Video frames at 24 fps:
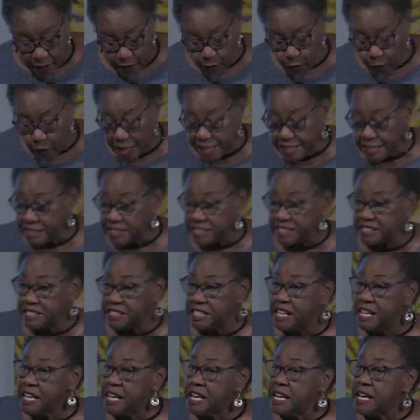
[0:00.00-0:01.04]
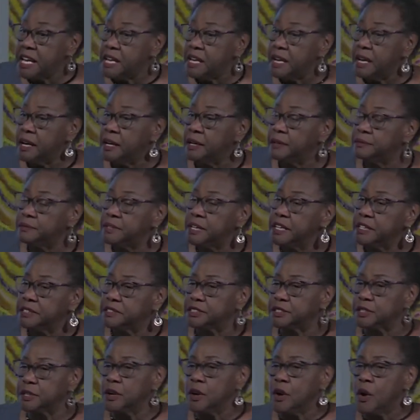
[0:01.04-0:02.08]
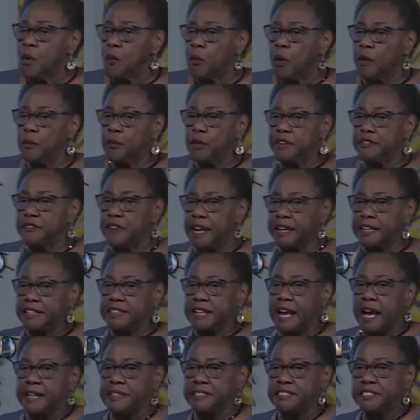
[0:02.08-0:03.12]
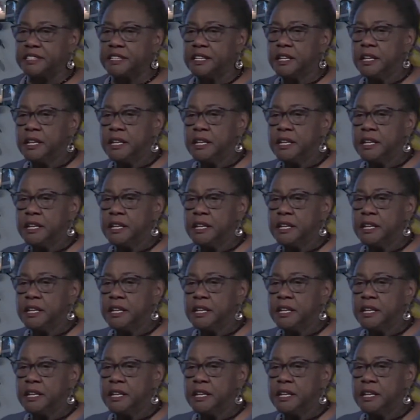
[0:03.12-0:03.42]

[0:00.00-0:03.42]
of oneness is what we recognize